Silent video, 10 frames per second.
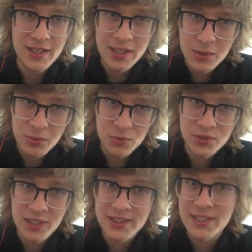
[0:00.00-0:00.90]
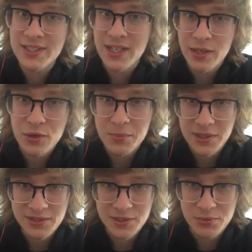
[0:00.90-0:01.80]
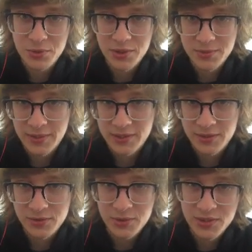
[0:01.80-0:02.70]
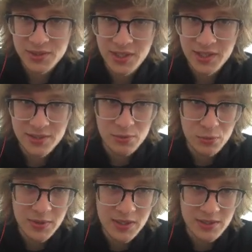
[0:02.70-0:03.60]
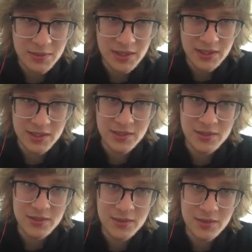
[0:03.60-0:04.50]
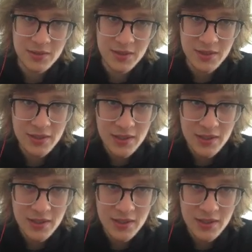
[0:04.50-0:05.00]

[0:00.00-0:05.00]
equals, and then the error message we're expecting. So in this case, it will be something like this, right?